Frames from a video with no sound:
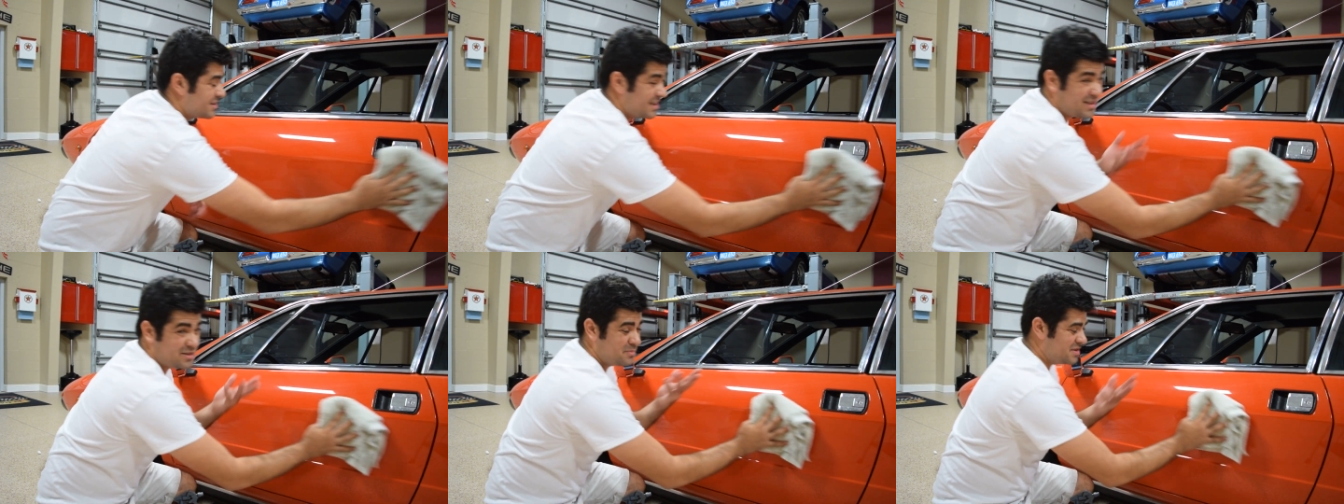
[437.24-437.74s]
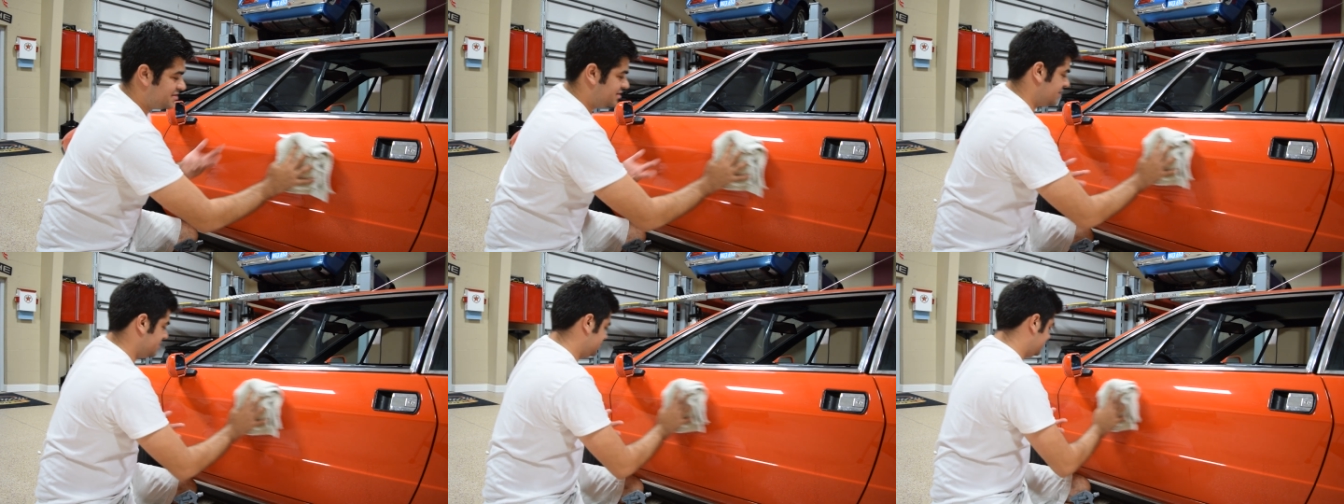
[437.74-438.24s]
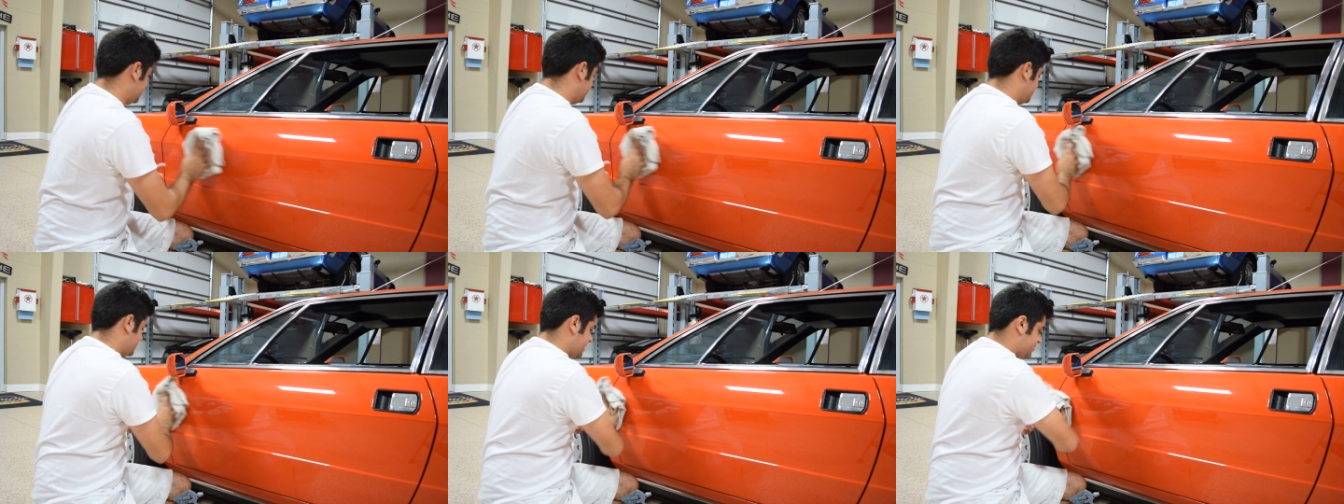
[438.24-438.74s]
on how to mix it up
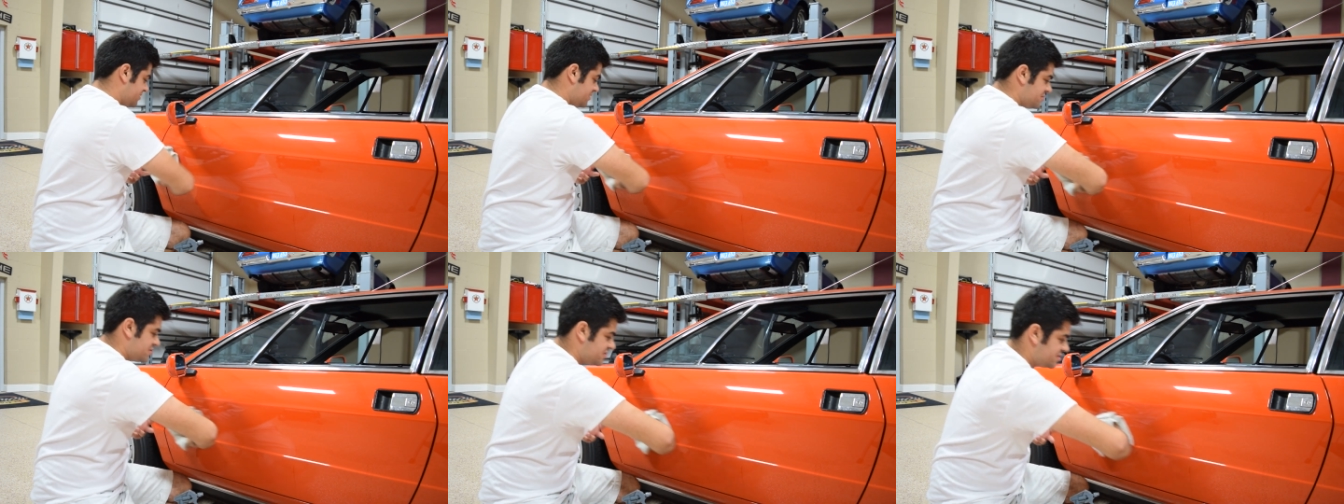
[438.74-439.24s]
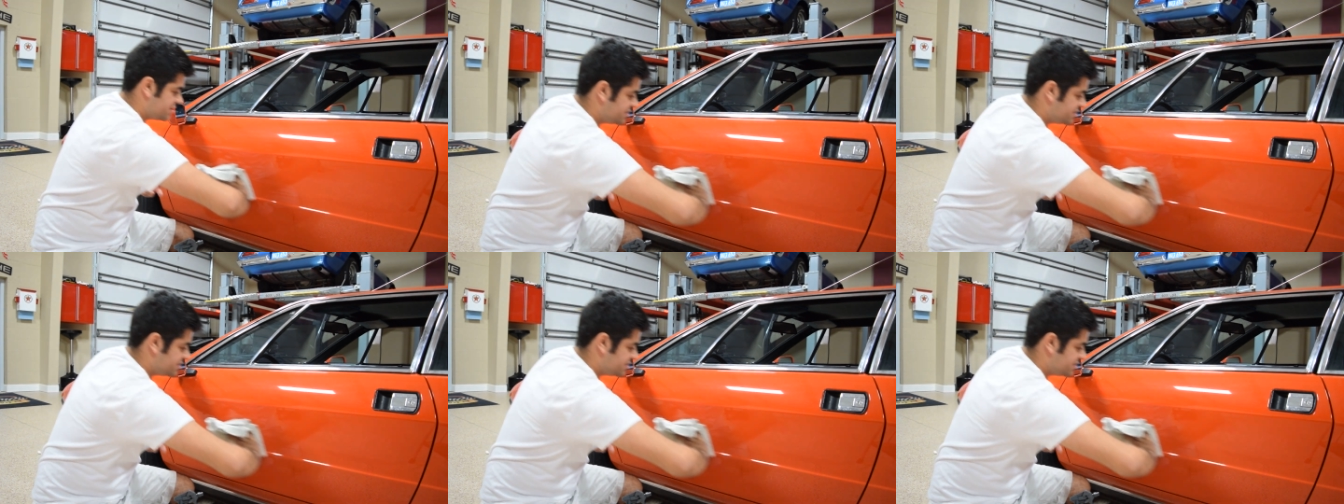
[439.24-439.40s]
if you guys are interested